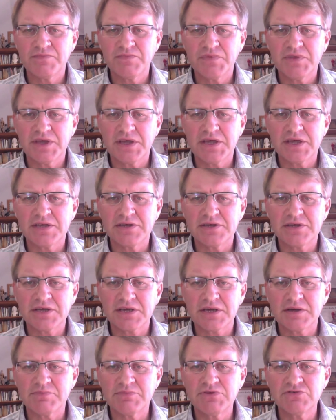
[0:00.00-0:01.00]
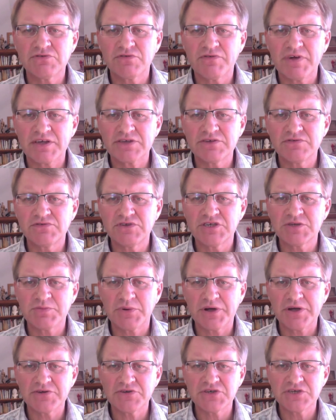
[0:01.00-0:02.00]
And uh, putrefactive
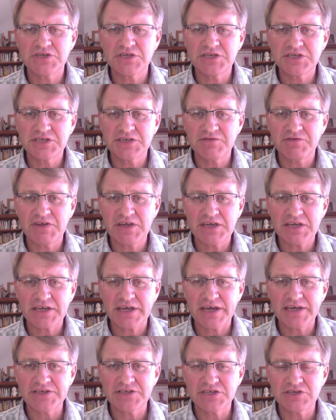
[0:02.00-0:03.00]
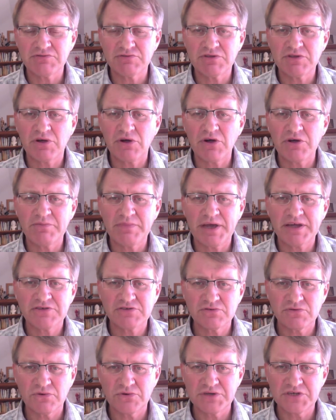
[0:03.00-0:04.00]
dysbiosis in severe cases with high
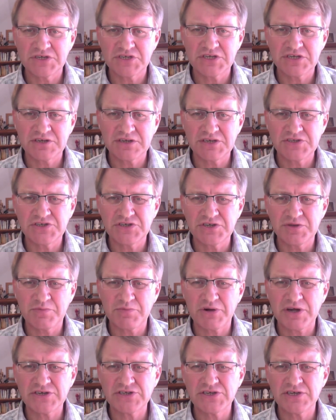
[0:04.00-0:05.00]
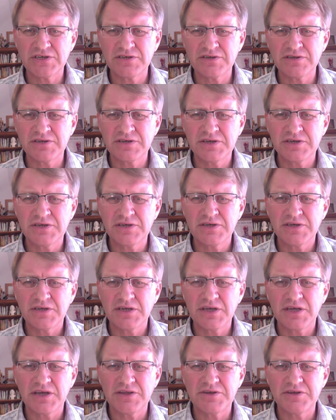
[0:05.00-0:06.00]
bacteroides can lead to depression,
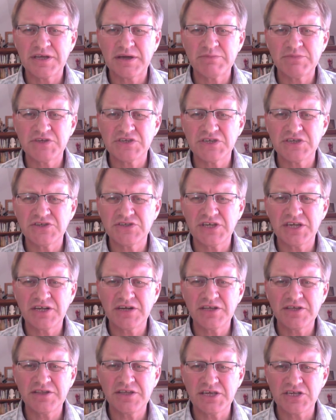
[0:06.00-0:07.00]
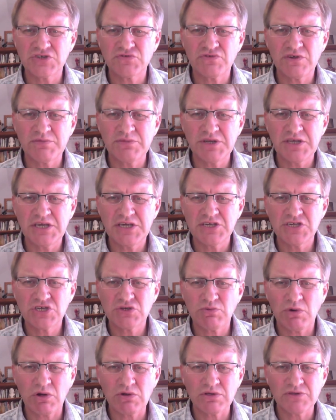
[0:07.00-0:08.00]
uh, numbness and tingling in the extremities,
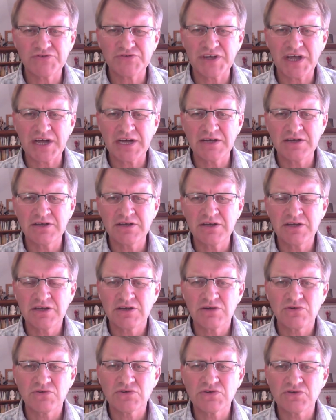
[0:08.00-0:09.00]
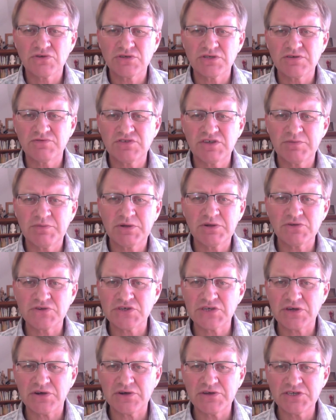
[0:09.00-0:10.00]
swollen tongue, all sorts of typical
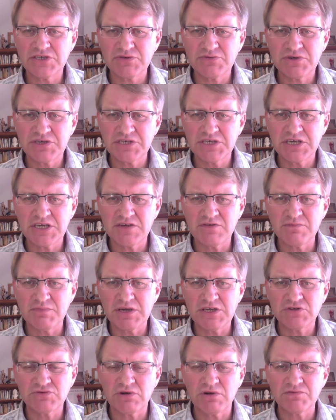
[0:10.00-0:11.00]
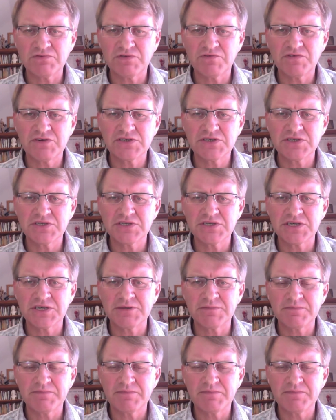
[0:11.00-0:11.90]
signs that we see of B12 deficiency.